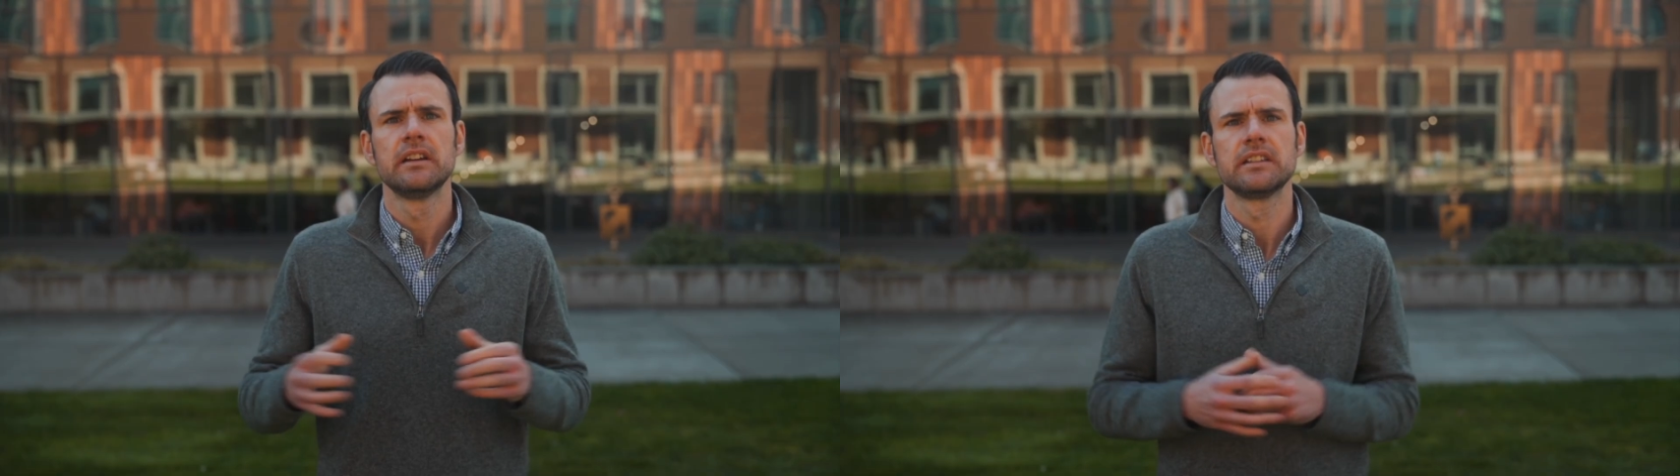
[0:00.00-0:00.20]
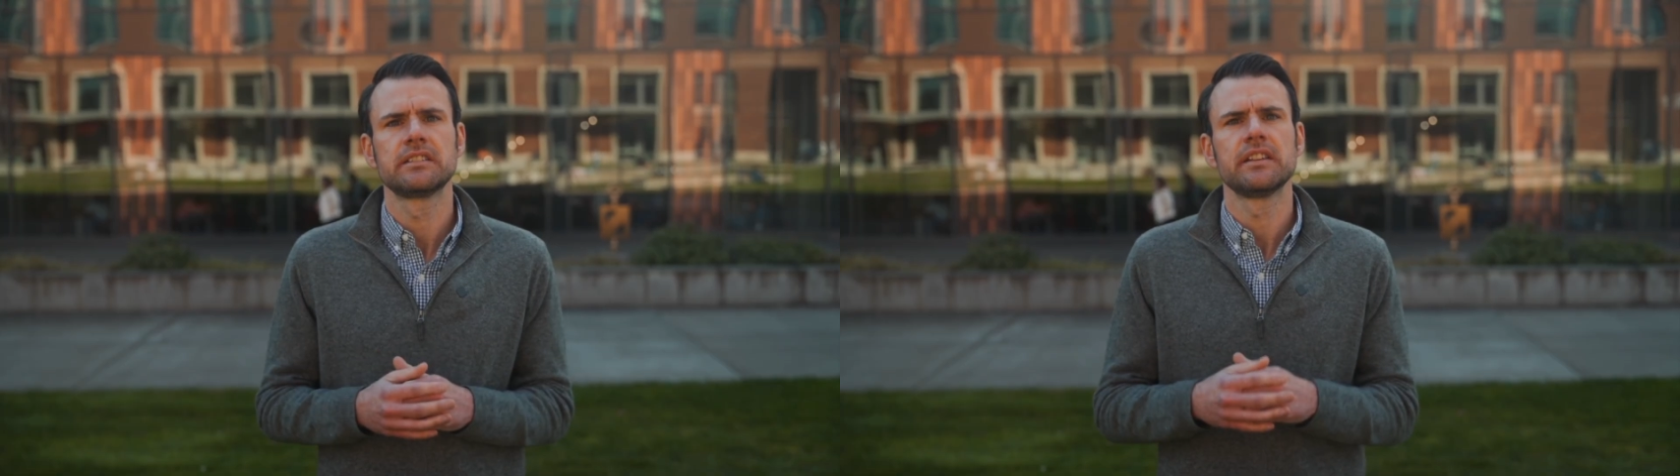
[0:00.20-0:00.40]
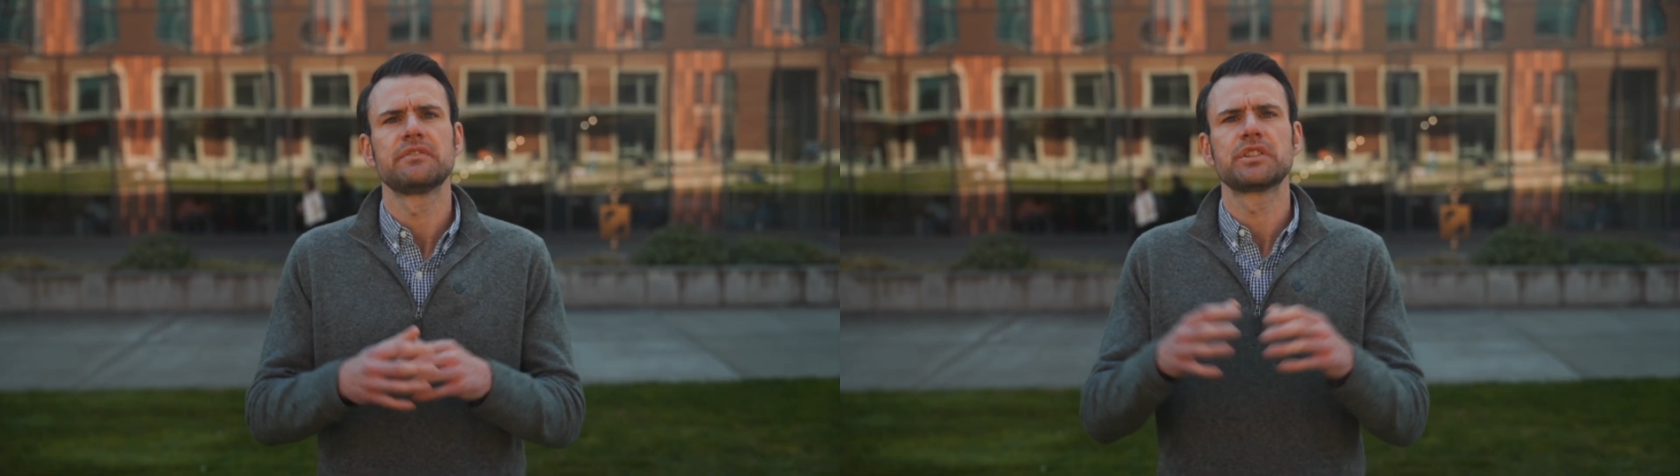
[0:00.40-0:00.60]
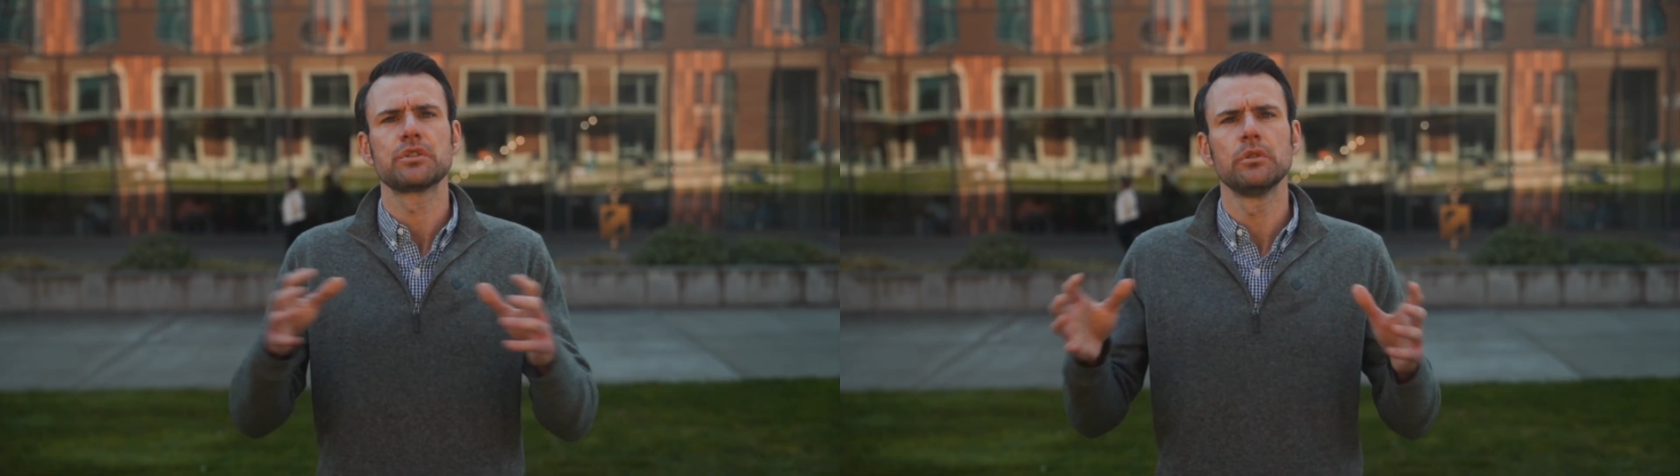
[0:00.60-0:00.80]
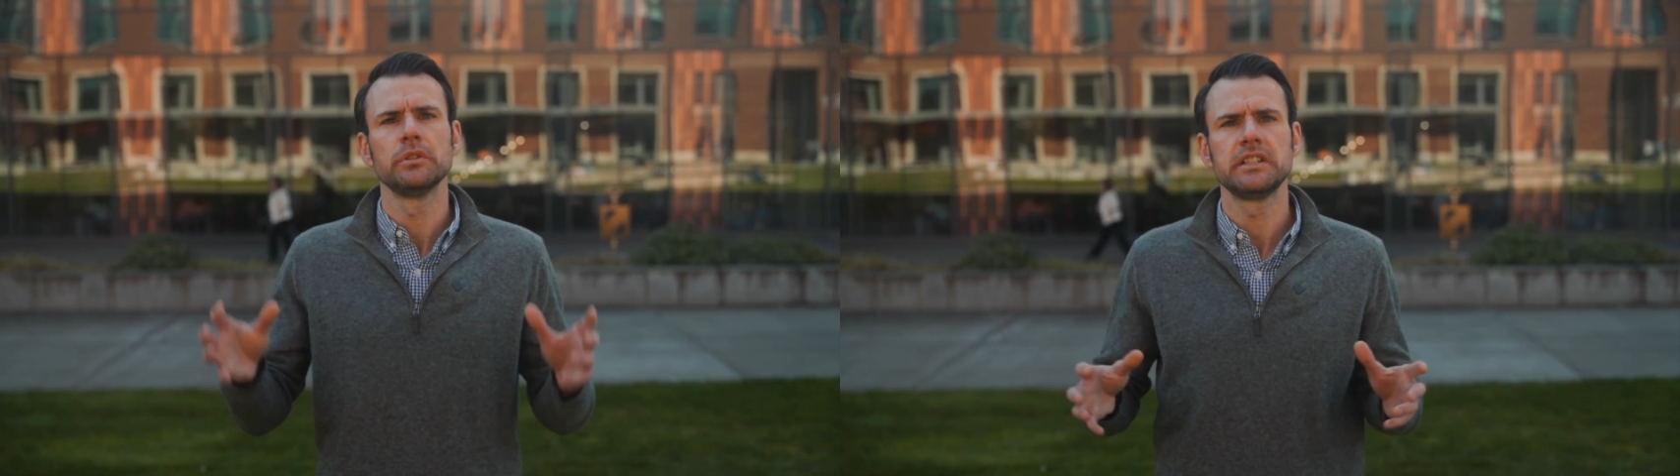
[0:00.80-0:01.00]
is left
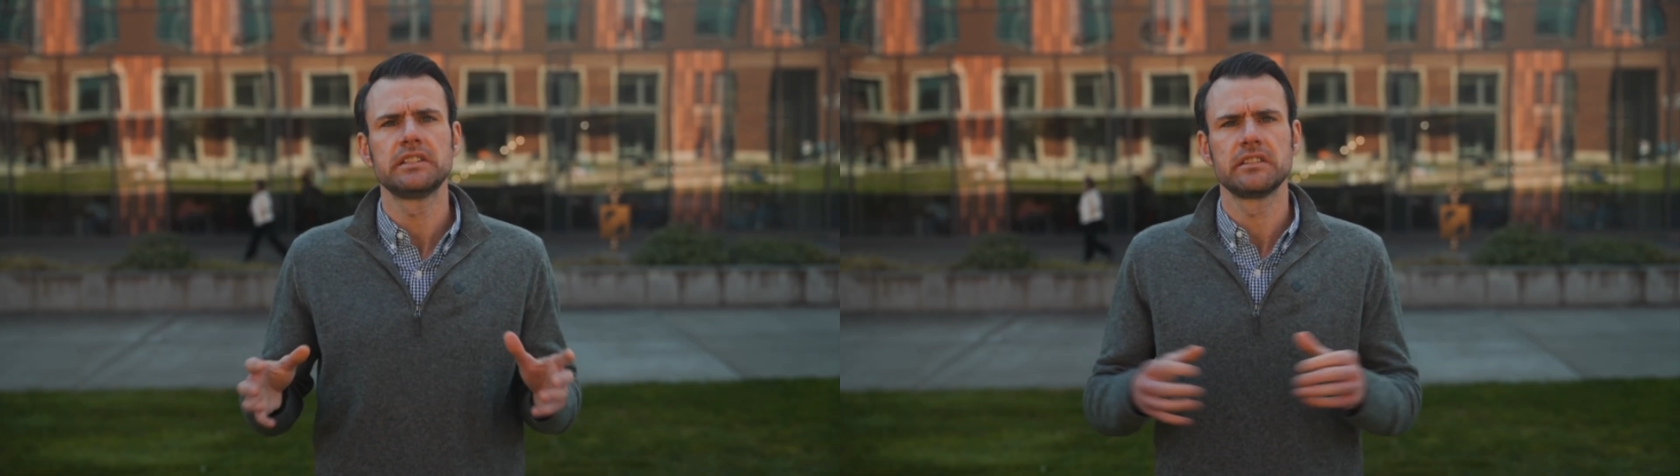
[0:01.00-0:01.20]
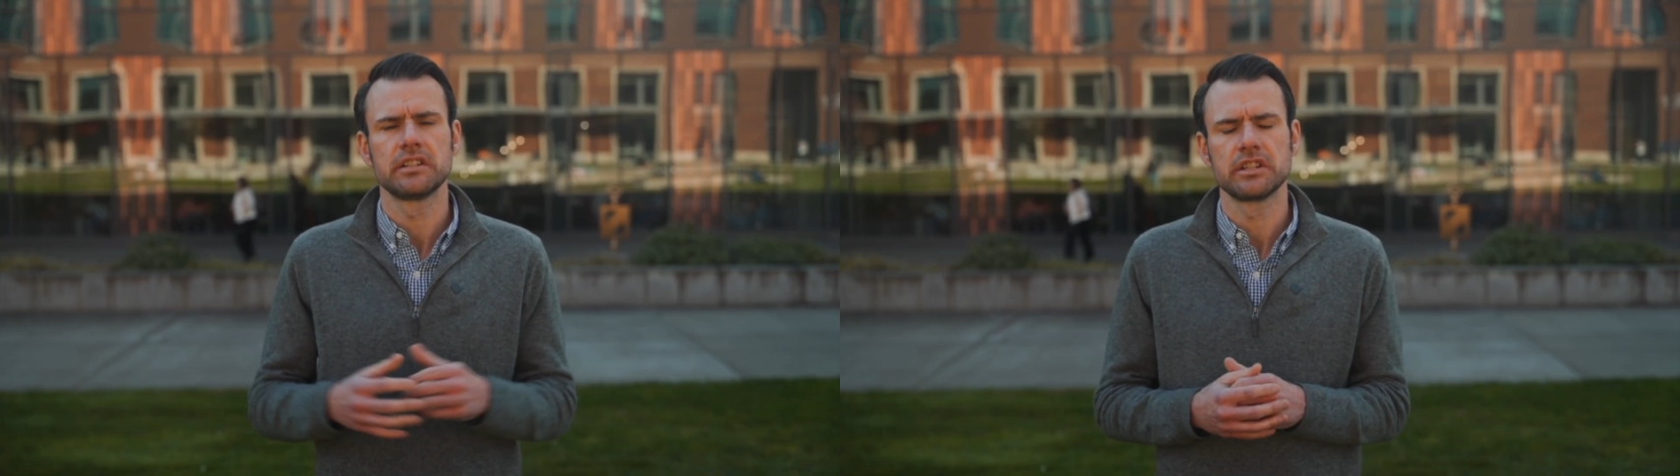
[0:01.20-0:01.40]
solely to the